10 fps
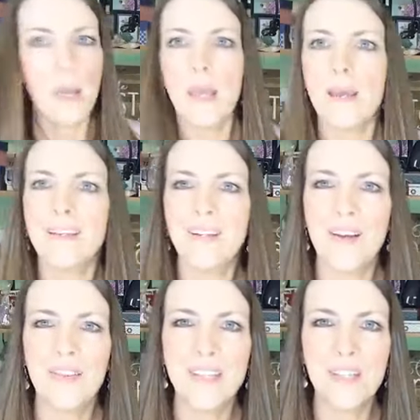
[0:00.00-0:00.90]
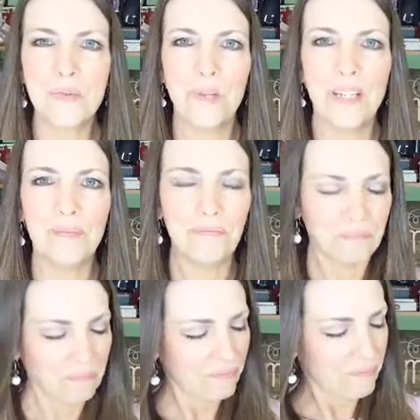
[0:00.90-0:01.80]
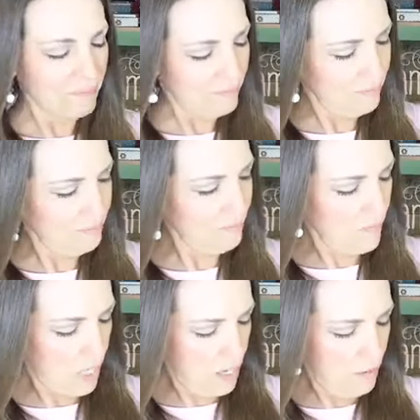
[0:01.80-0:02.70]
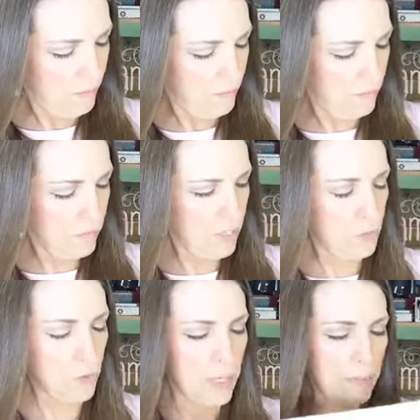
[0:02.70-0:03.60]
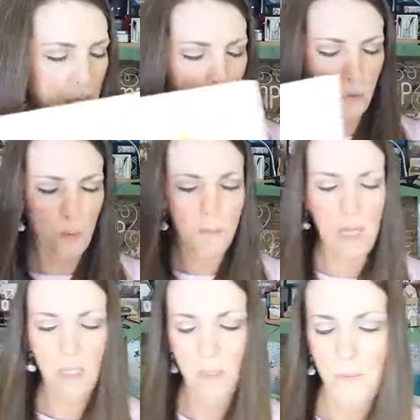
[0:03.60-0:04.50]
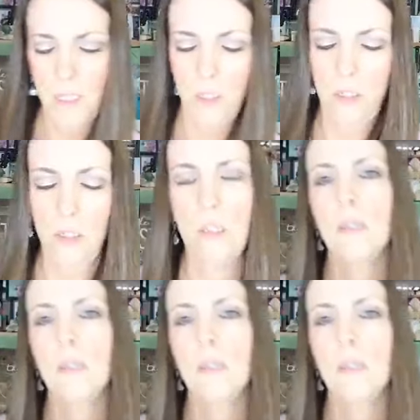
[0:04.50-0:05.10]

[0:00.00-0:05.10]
And on this one, the 3 pages we made, let me just